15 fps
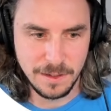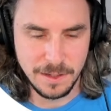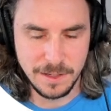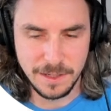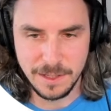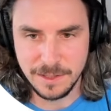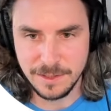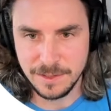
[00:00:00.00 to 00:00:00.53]

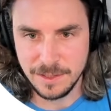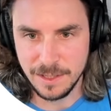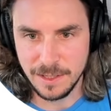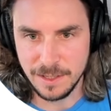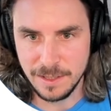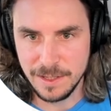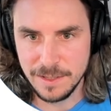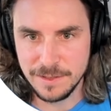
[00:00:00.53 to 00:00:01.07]
and
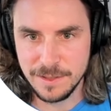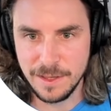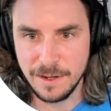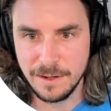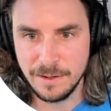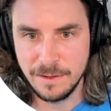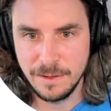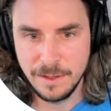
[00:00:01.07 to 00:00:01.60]
it's
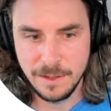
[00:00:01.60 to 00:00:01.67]
there.